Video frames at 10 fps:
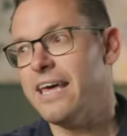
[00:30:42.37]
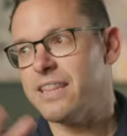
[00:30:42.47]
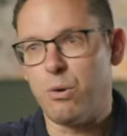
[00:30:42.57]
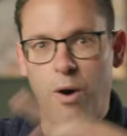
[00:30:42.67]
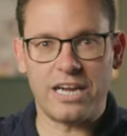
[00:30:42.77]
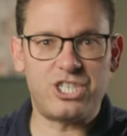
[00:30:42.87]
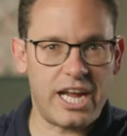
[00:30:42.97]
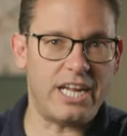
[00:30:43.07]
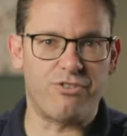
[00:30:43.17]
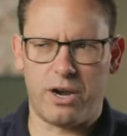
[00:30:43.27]
They want
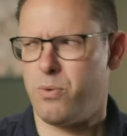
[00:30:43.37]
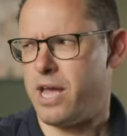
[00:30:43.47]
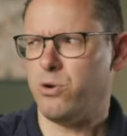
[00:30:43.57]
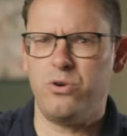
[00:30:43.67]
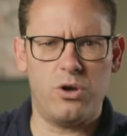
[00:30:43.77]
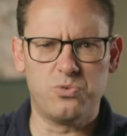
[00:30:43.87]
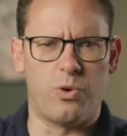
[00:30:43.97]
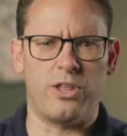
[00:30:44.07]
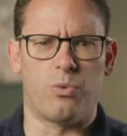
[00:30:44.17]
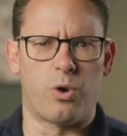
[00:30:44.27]
change right away. Who knows
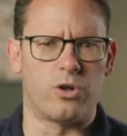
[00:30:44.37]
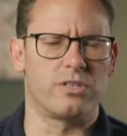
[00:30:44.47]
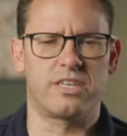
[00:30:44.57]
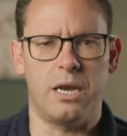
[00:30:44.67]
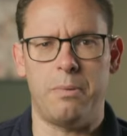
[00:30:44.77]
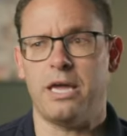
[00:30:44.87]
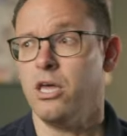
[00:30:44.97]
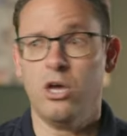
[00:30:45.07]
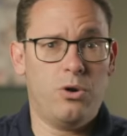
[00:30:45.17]
where the world is going to be?